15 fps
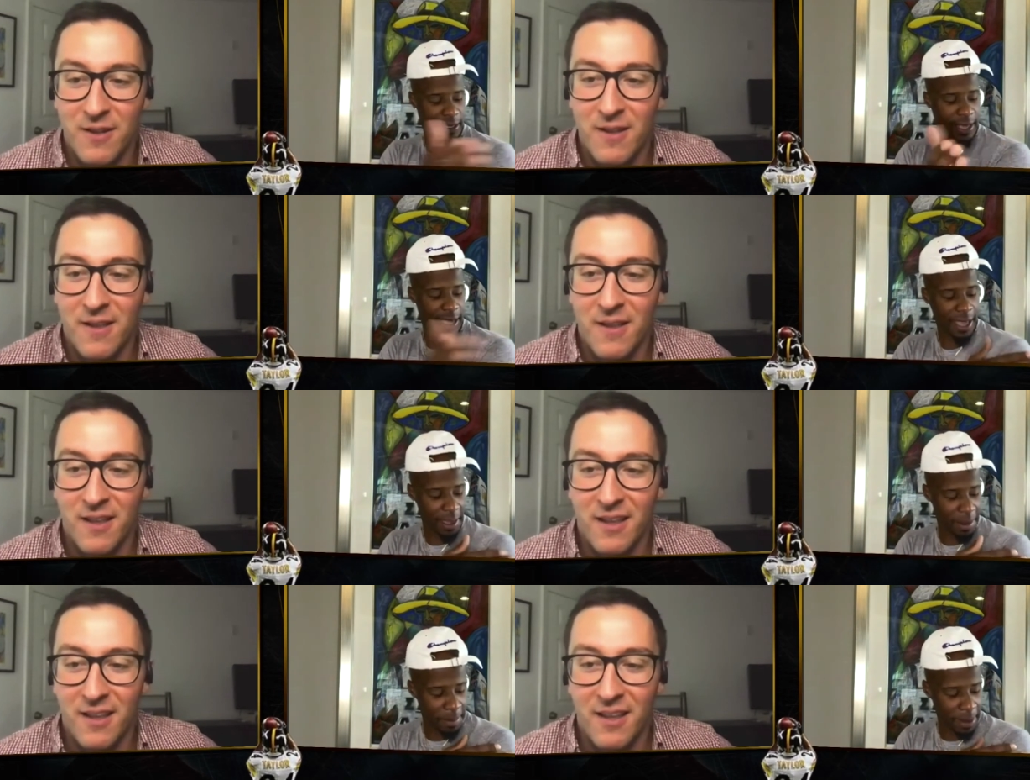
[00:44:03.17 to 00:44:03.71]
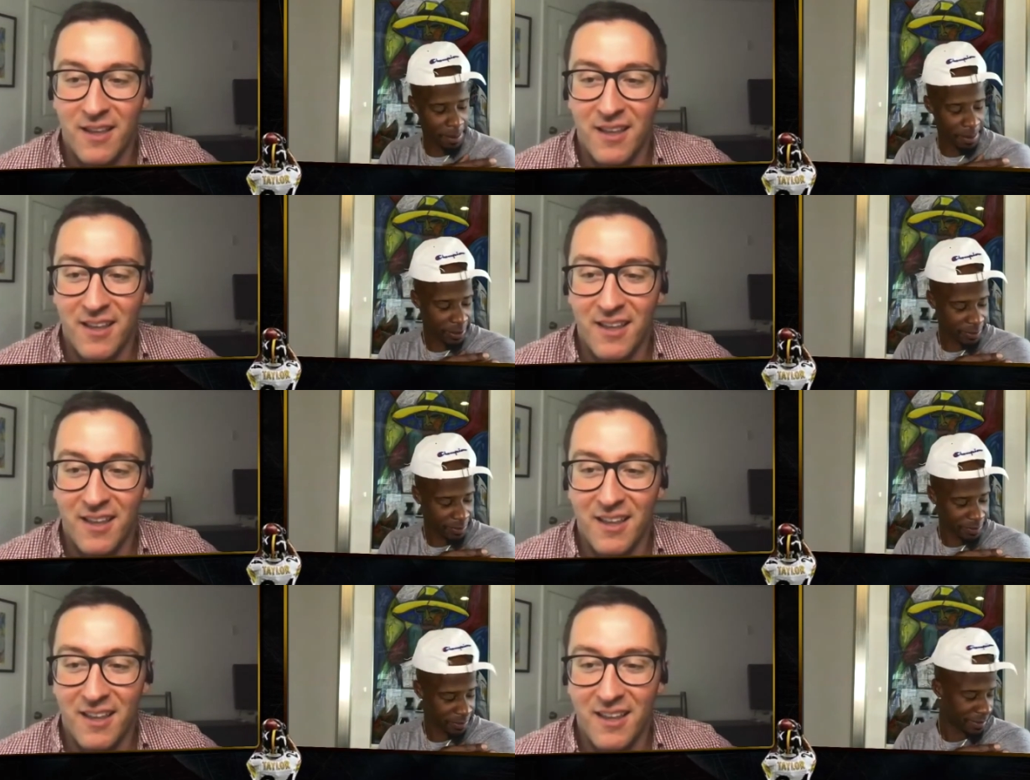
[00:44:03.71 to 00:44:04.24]
Speaker 1: Yeah, baby
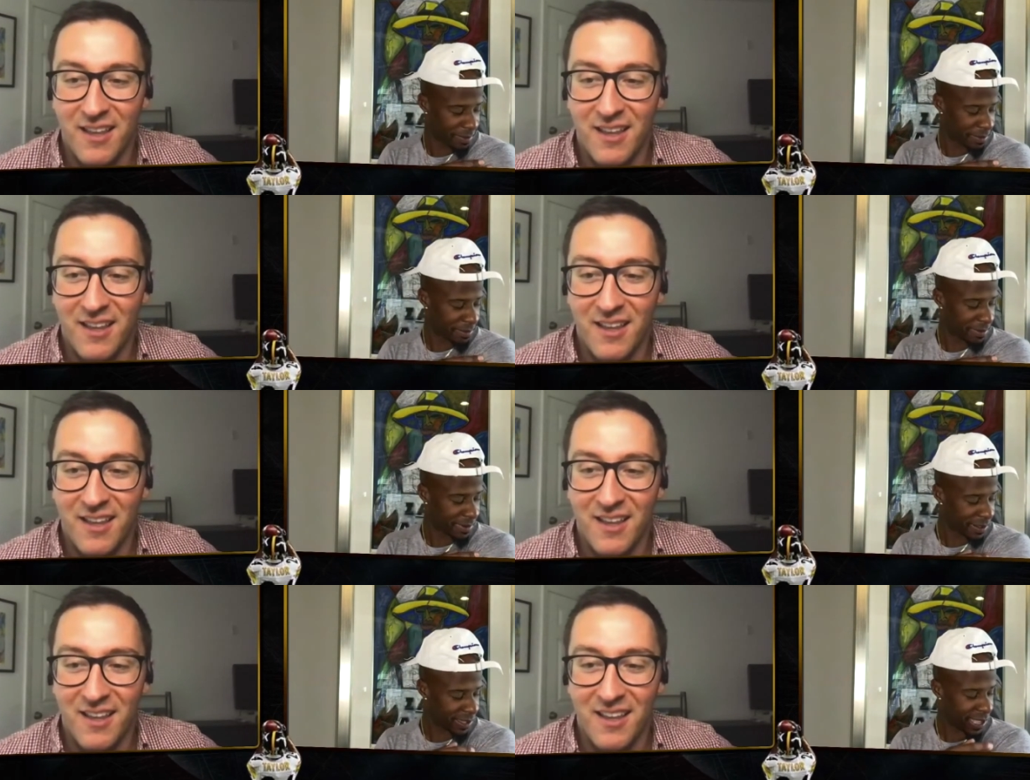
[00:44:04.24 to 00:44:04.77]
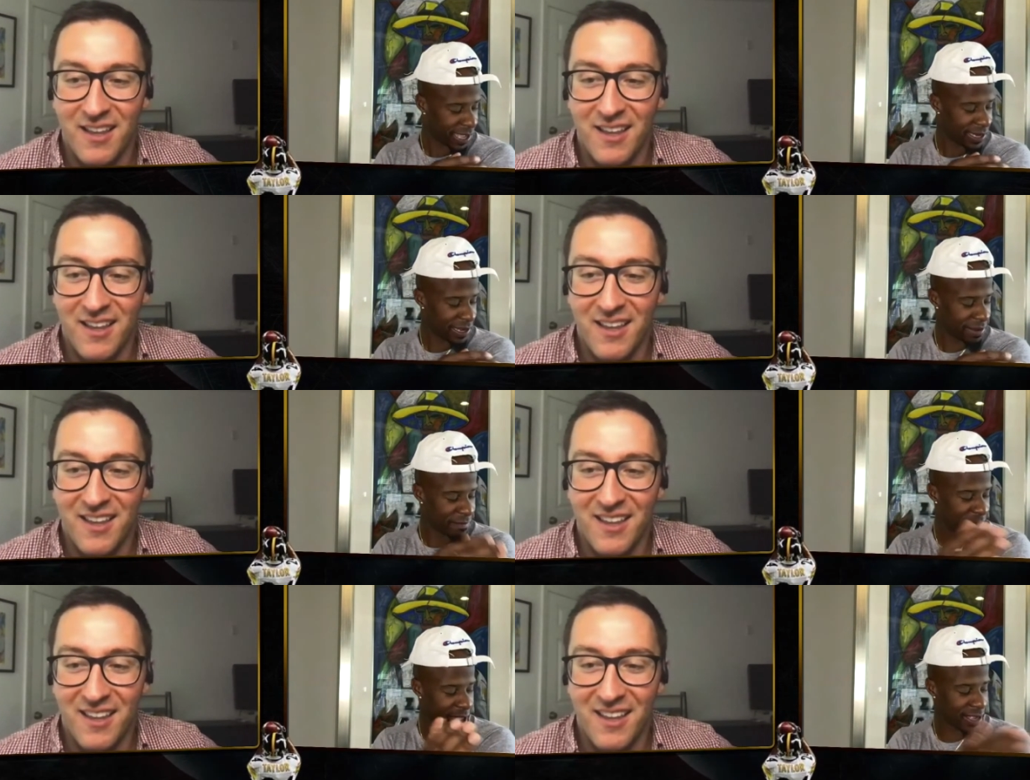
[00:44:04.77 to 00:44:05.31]
got
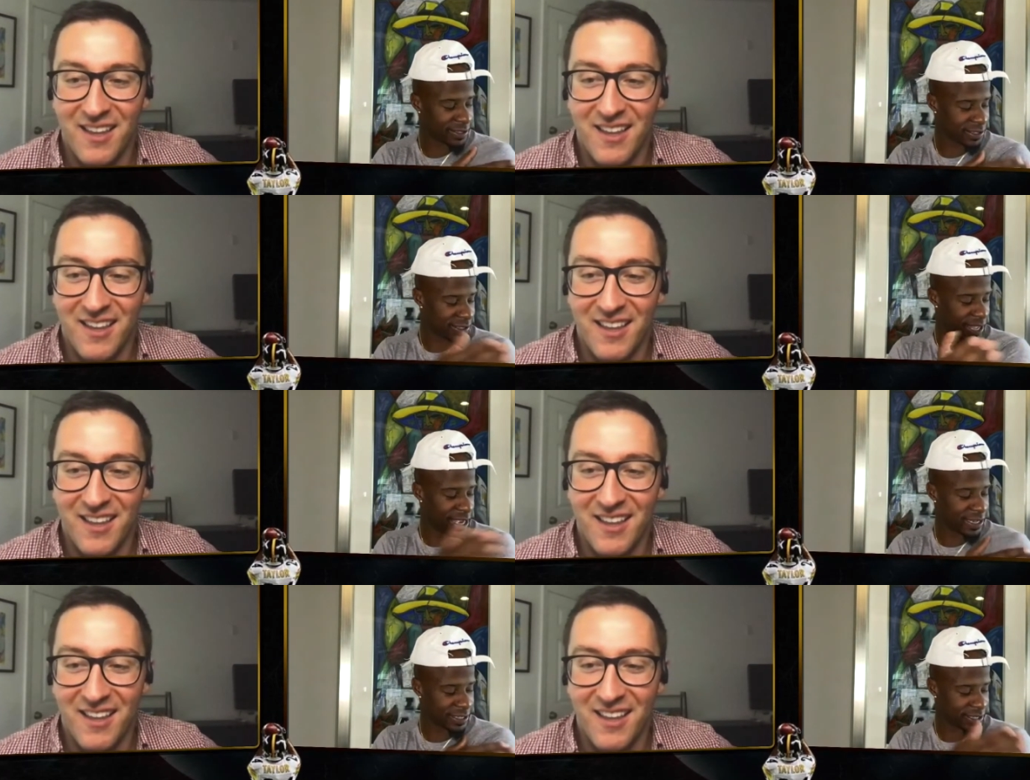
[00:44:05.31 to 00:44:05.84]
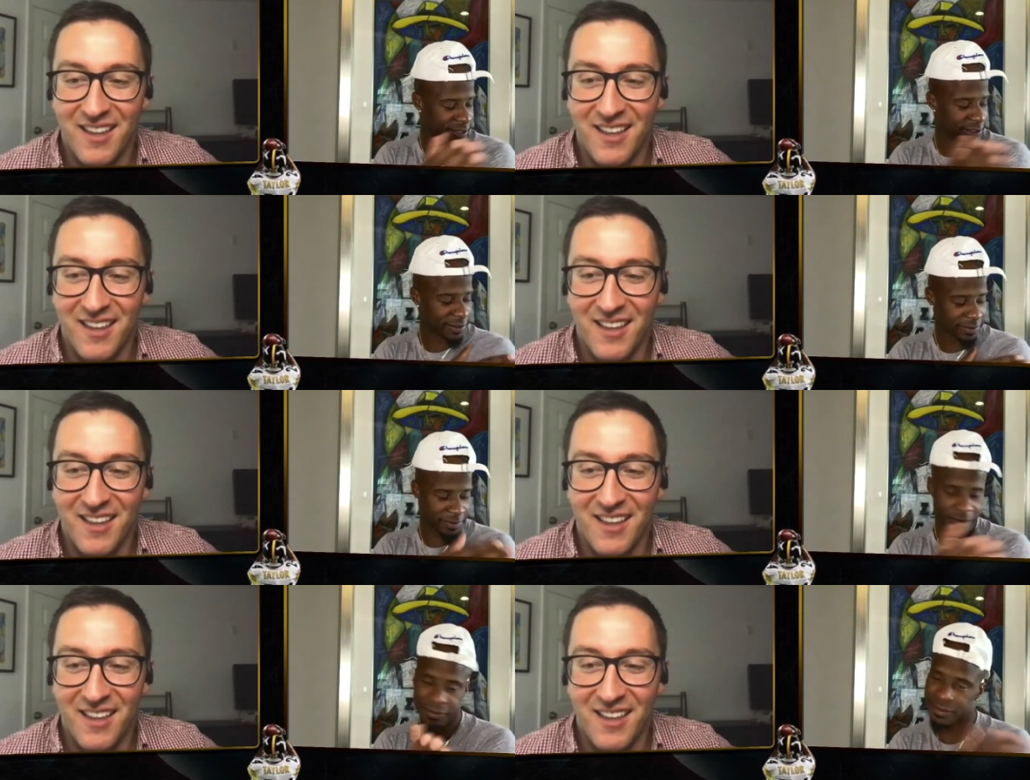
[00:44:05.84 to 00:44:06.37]
that vaccination.
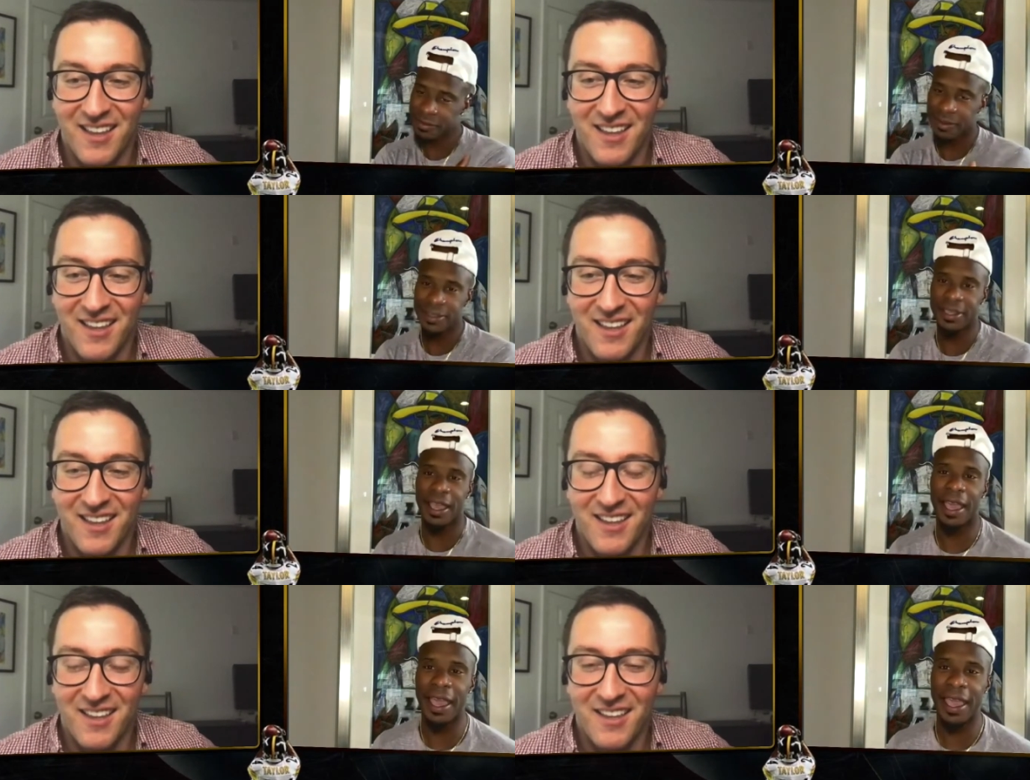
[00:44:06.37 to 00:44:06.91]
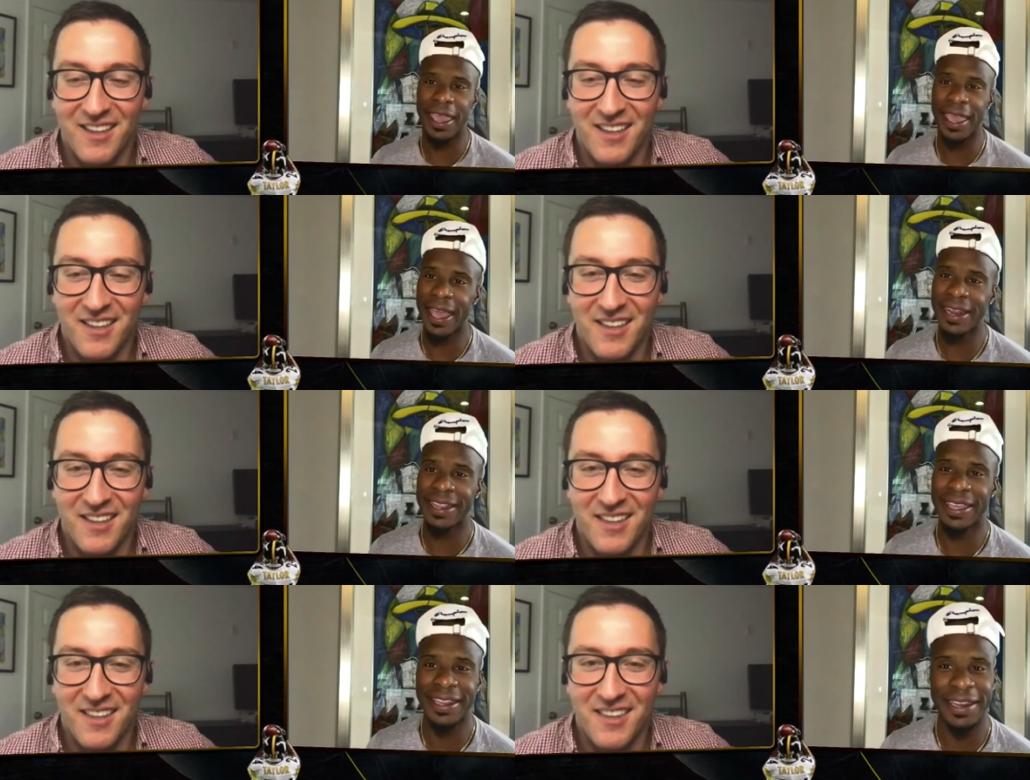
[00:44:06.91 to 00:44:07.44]
Yeah, he
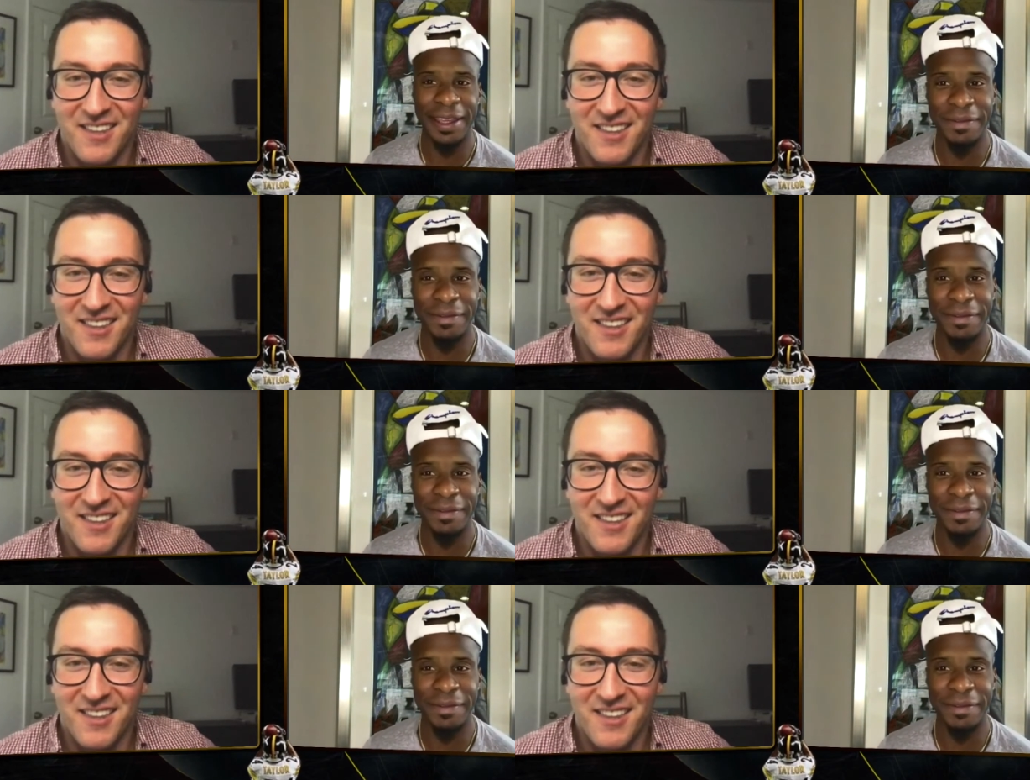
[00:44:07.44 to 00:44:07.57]
had to get